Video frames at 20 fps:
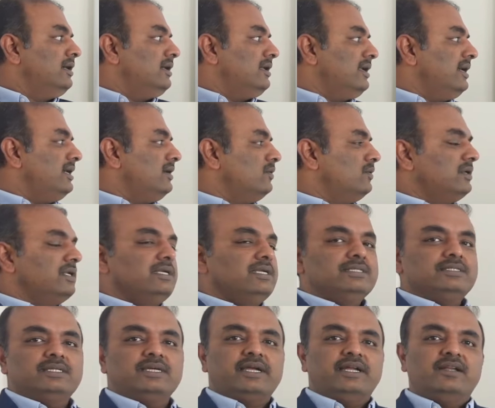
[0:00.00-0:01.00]
Rate routine
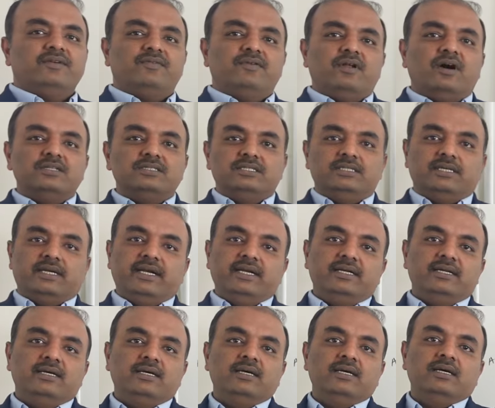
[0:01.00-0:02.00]
is a kind of logic,
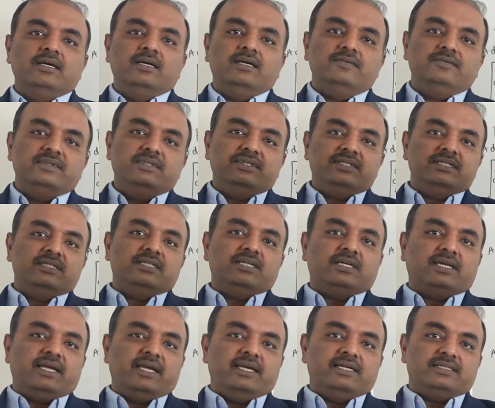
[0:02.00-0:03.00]
right? If this is
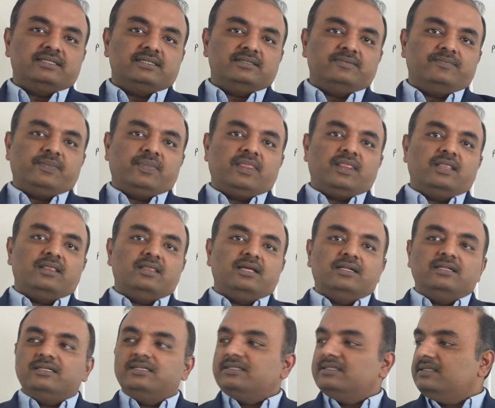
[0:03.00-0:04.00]
a case,
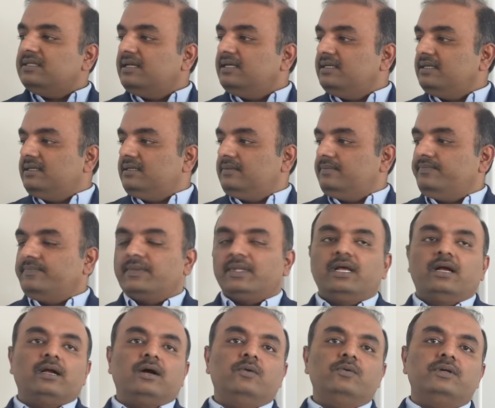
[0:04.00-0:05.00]
then this is a
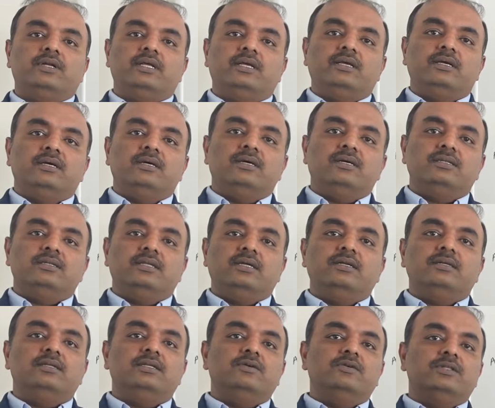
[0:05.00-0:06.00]
county,
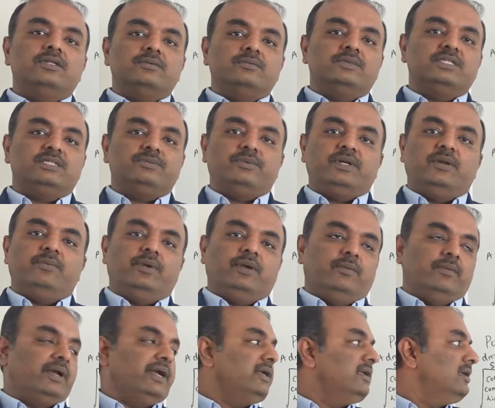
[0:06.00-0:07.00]
then give them this
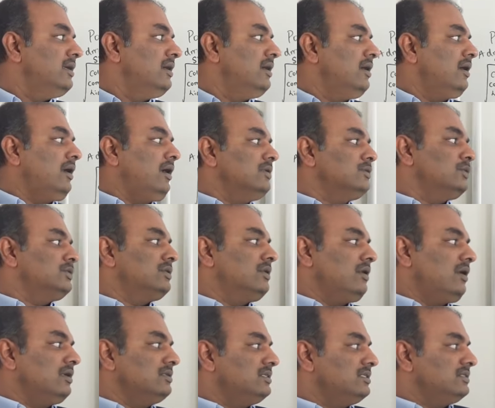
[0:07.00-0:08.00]
premium, right? All those
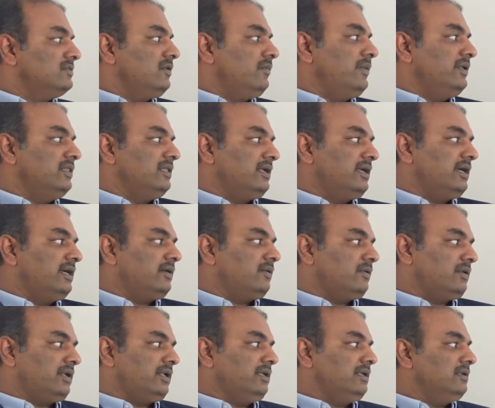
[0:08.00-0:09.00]
logics will be in the rate
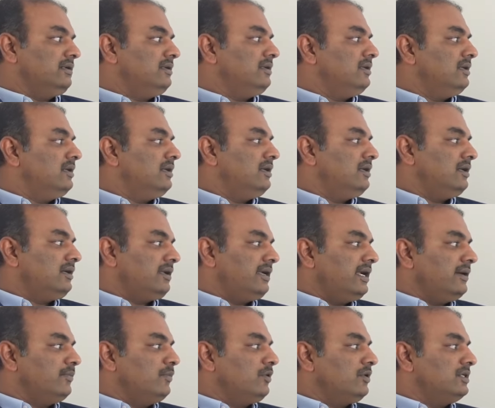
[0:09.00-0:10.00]
routine.
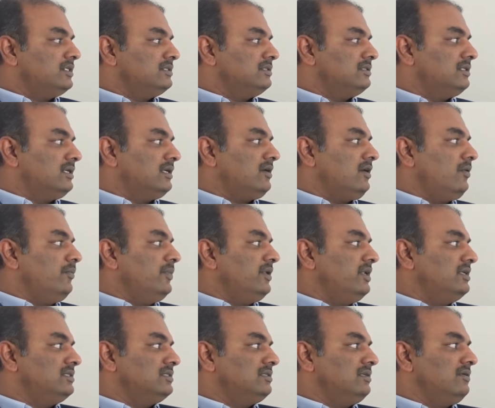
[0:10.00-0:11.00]
Rate book is a
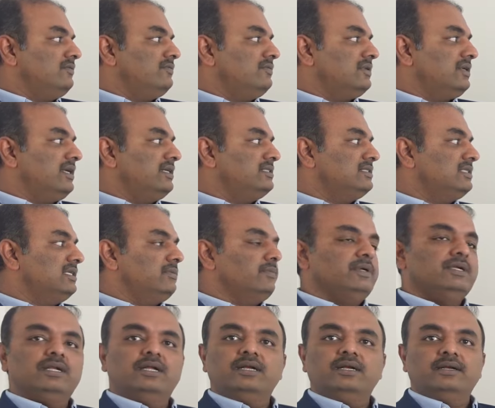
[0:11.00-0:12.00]
combination of rate
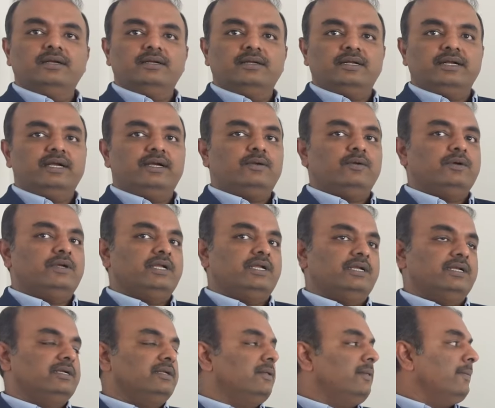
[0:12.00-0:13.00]
table and rate
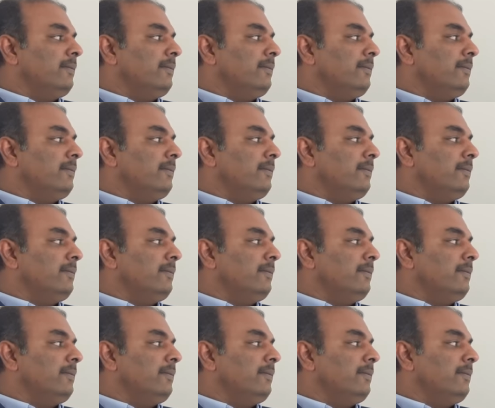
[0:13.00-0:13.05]
routine.